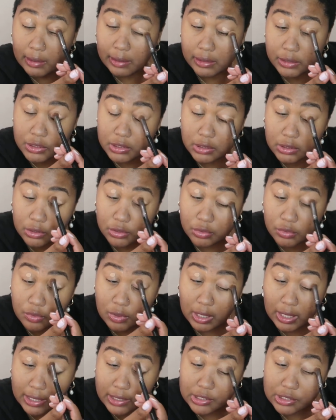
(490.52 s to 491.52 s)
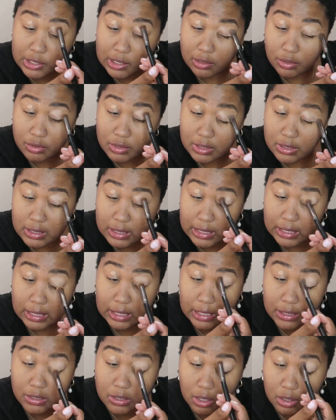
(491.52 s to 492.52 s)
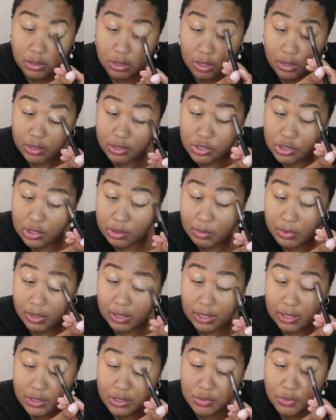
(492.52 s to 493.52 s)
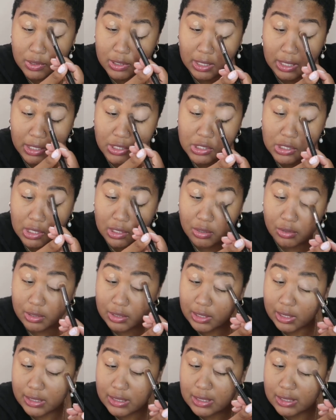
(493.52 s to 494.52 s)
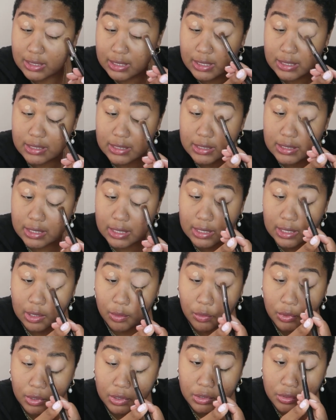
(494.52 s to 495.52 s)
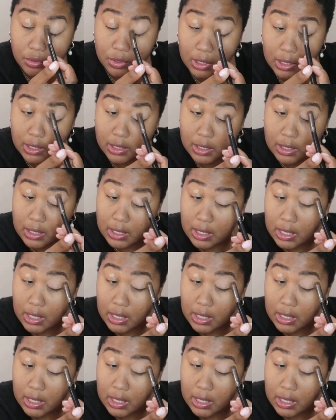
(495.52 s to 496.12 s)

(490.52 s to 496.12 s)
actually do eyeshadow today. I talked all this shit about not doing eyeshadow and like today's the day that I want to do that.